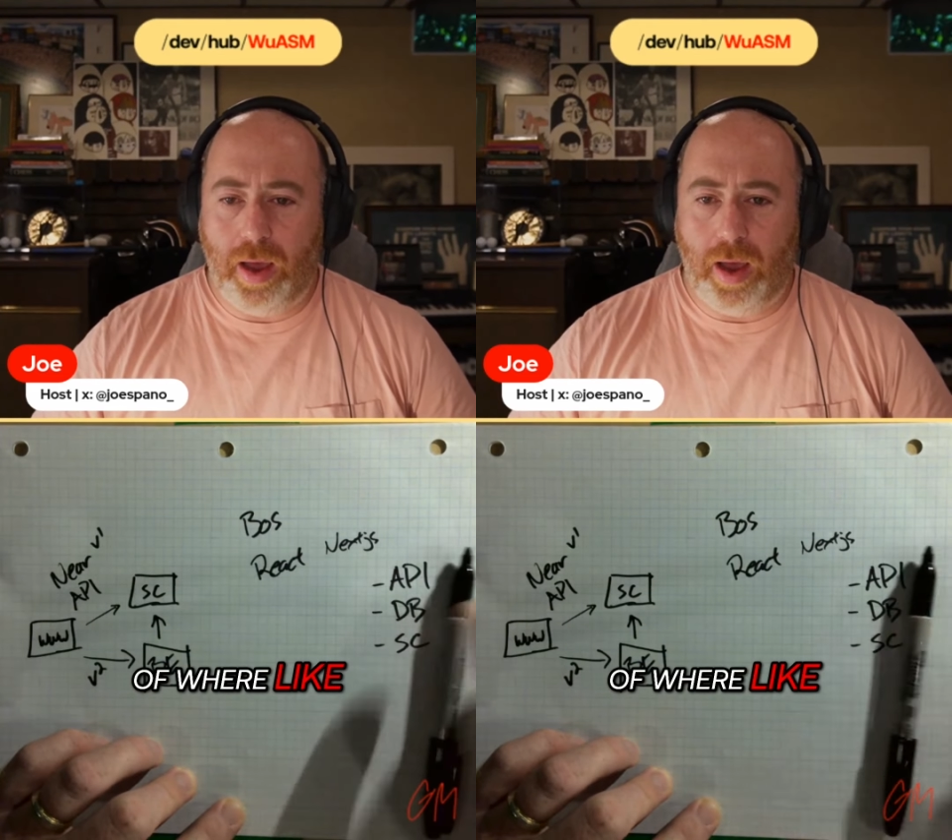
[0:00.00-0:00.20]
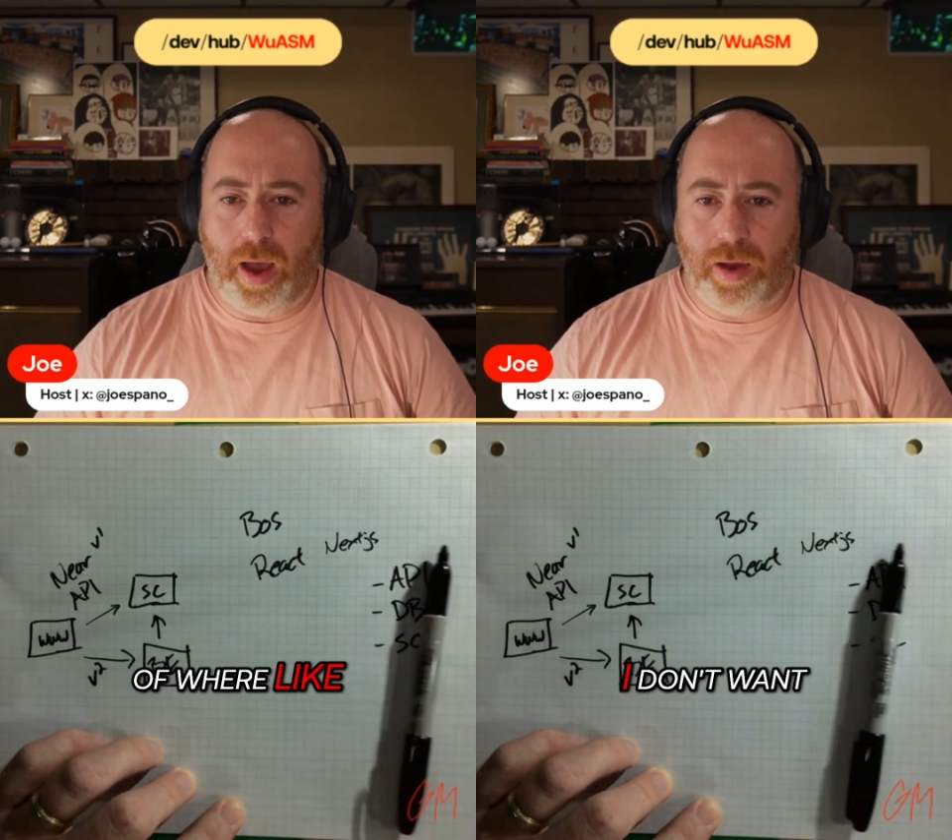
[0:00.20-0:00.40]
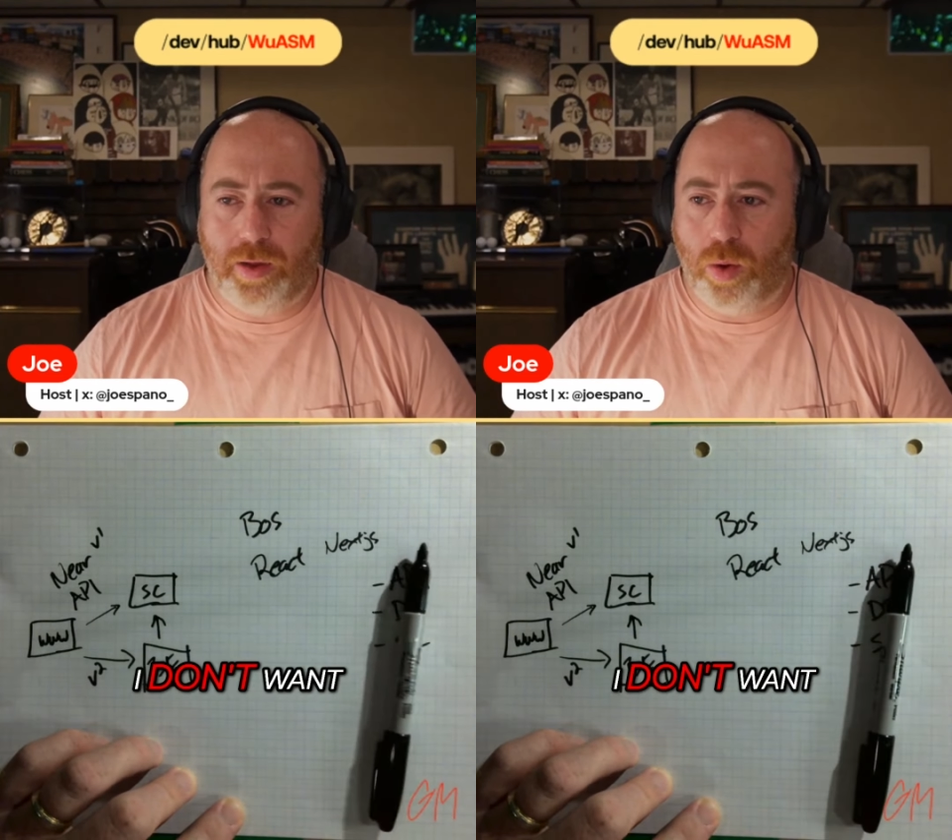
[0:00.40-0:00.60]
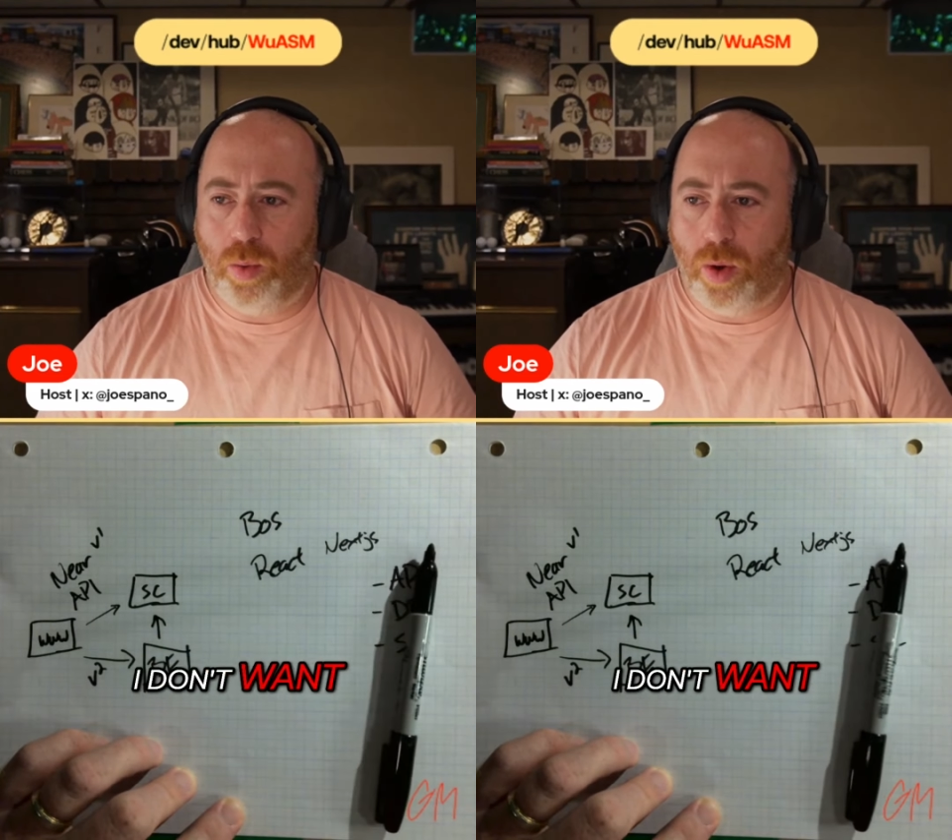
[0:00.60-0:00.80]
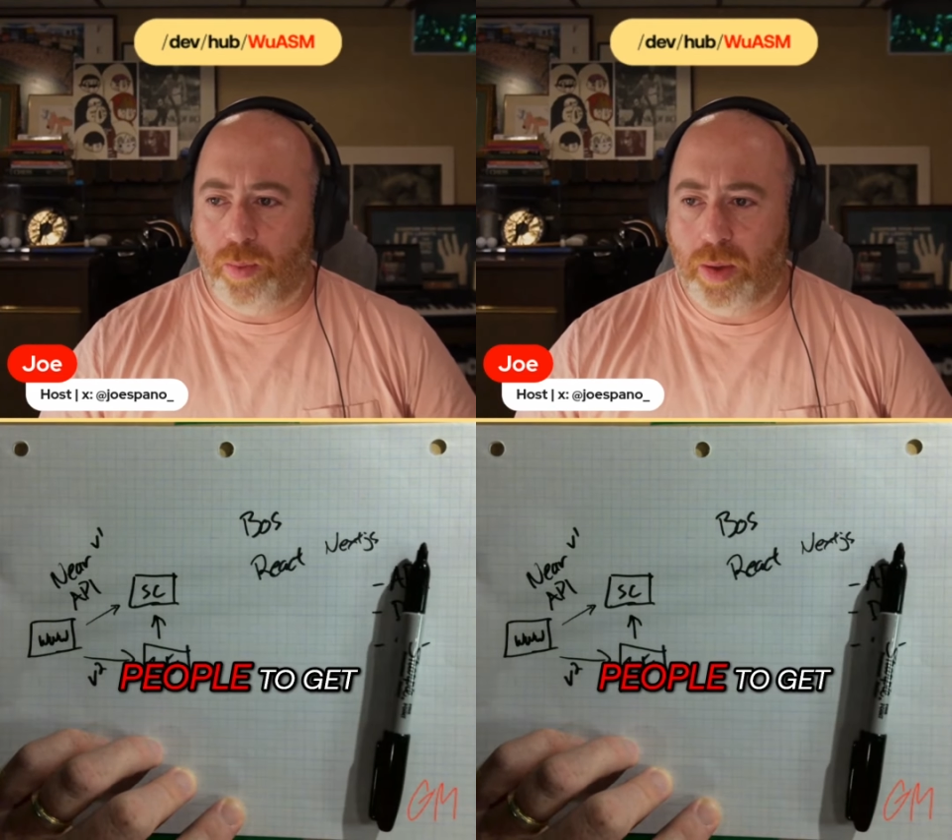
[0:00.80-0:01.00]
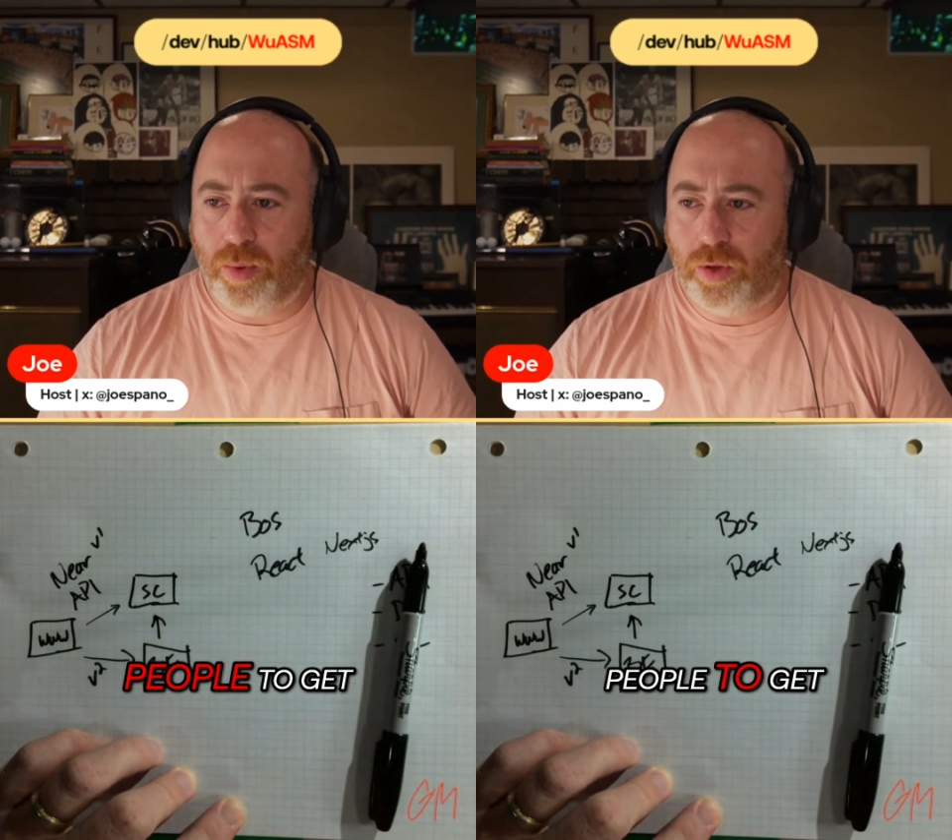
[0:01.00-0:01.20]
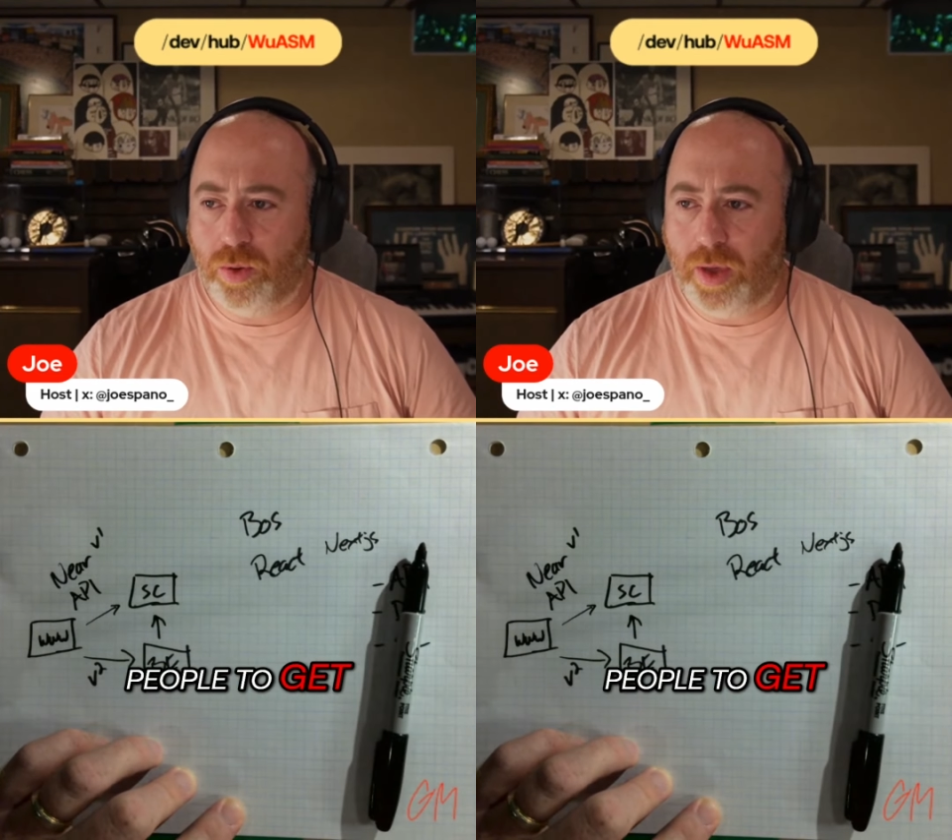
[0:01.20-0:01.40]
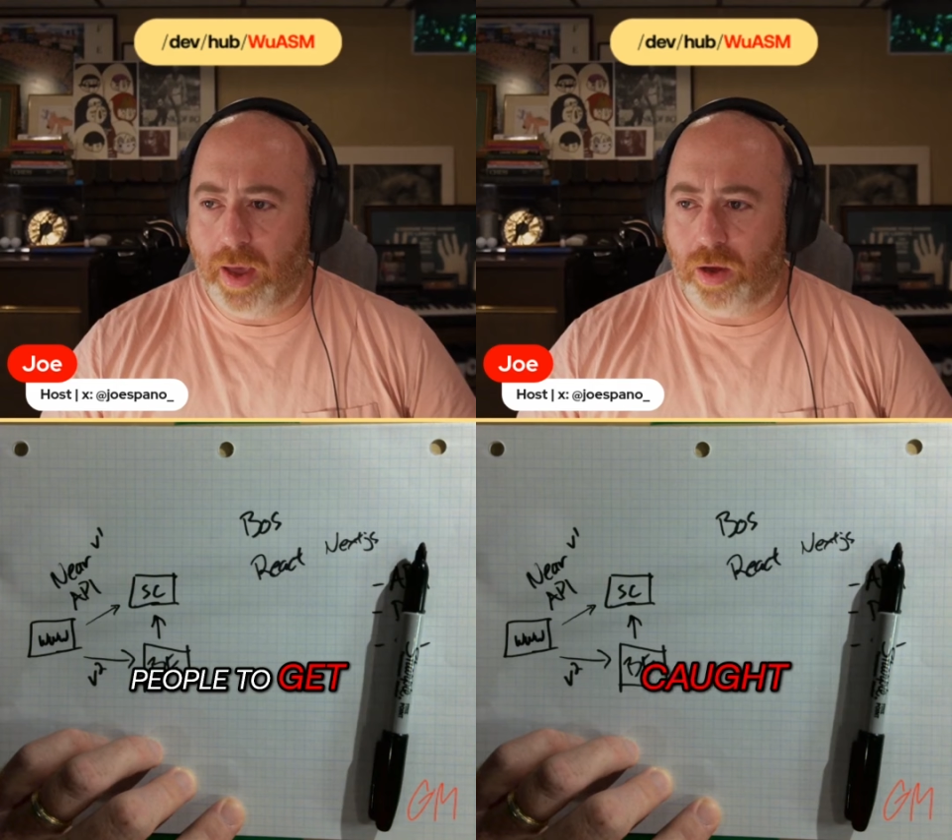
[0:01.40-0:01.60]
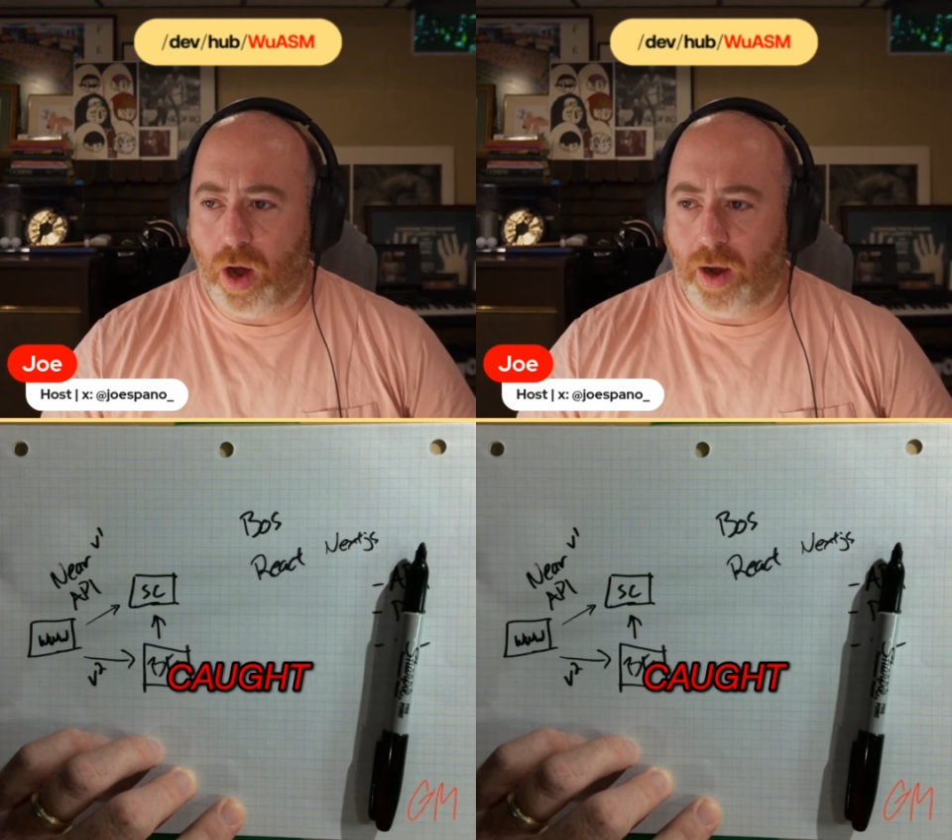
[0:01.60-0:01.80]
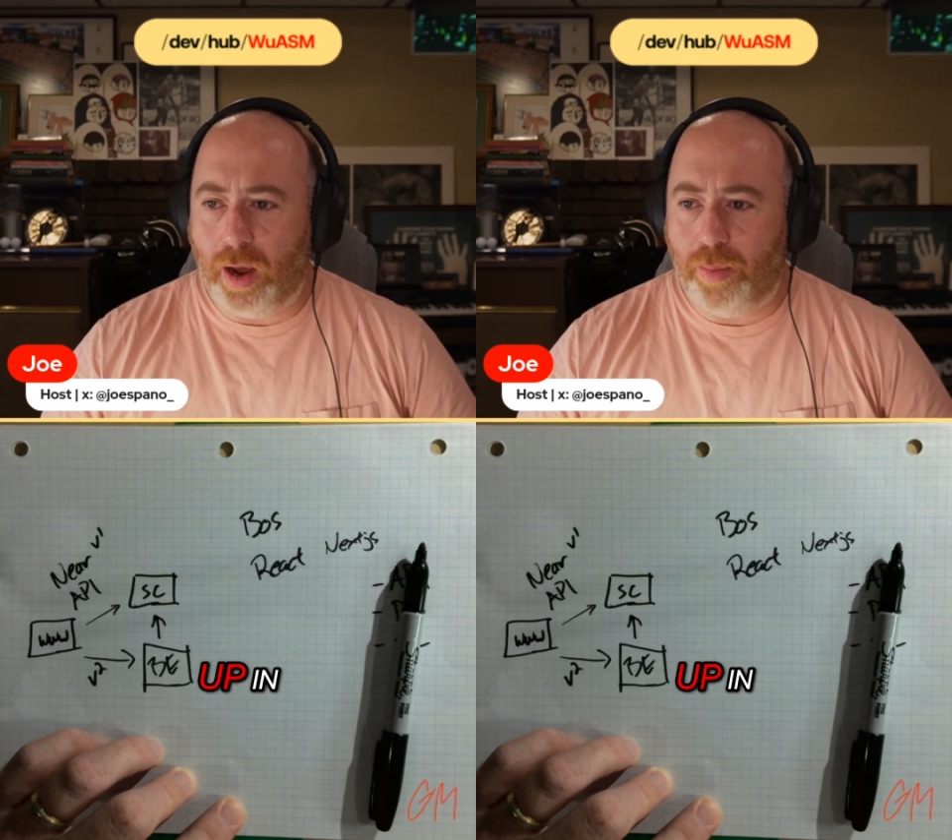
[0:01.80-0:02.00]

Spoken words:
I don't want people to get caught up